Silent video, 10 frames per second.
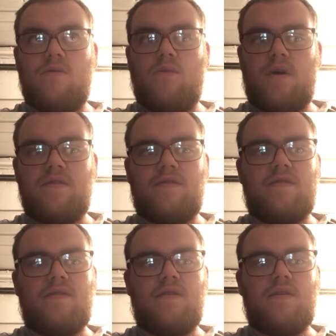
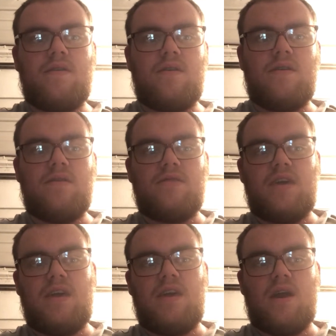was
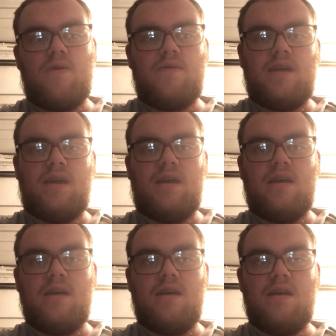the only
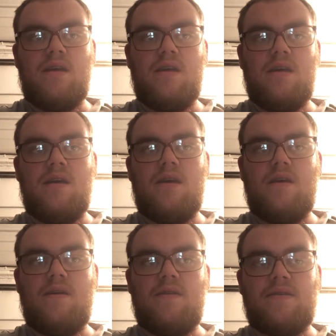
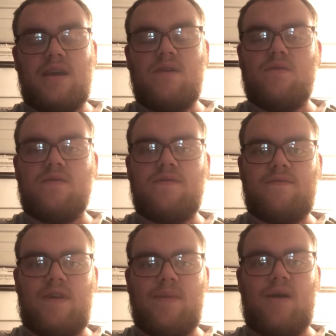singles
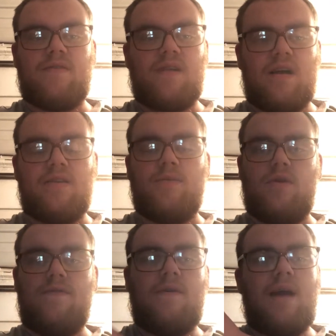female star to
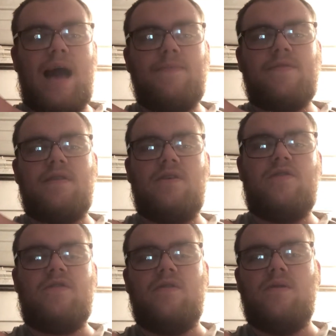move.
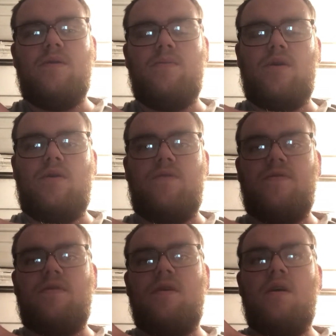Absolution
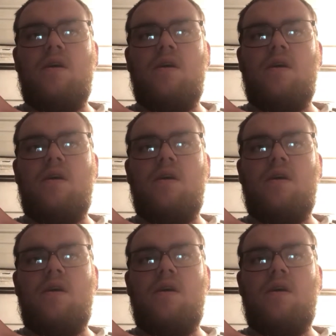moved